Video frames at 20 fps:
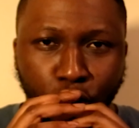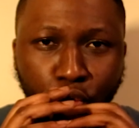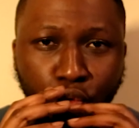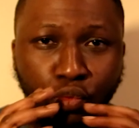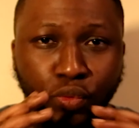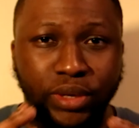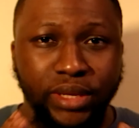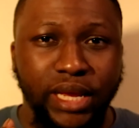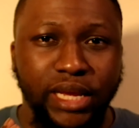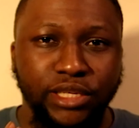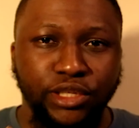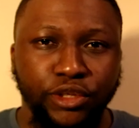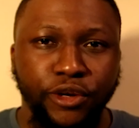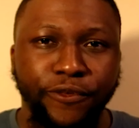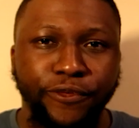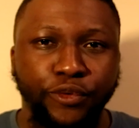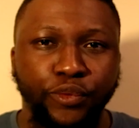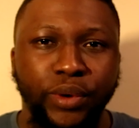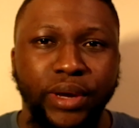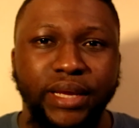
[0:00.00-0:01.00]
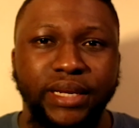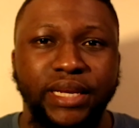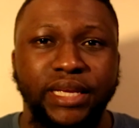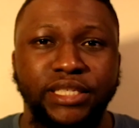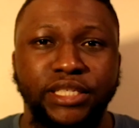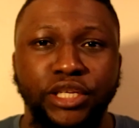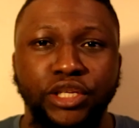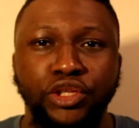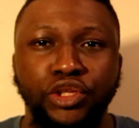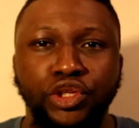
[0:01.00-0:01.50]
with their software,
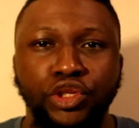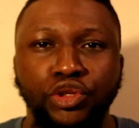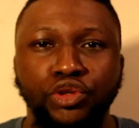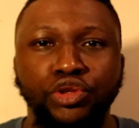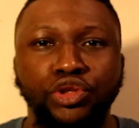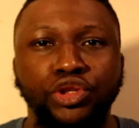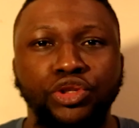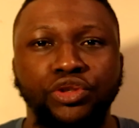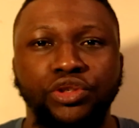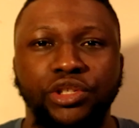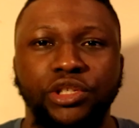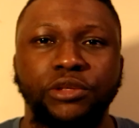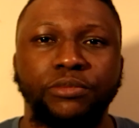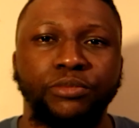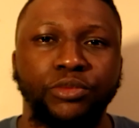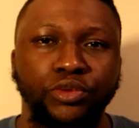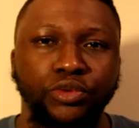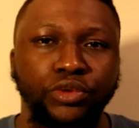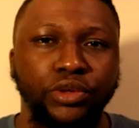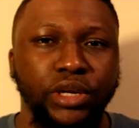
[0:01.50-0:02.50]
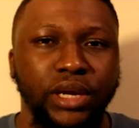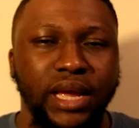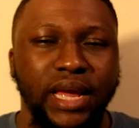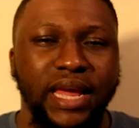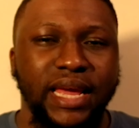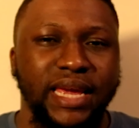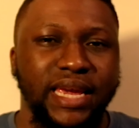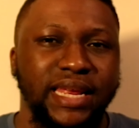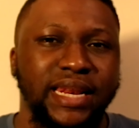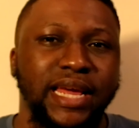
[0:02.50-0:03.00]
there's a new shooting mode
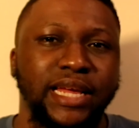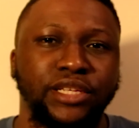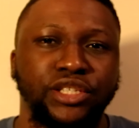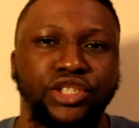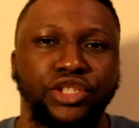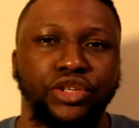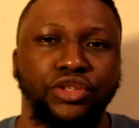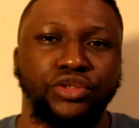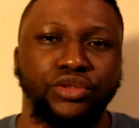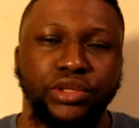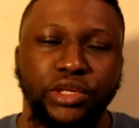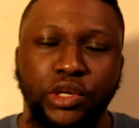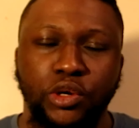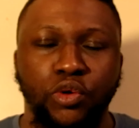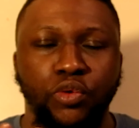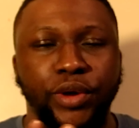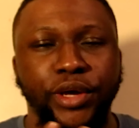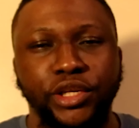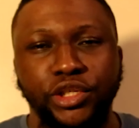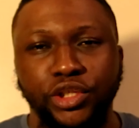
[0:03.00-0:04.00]
in addition to the quick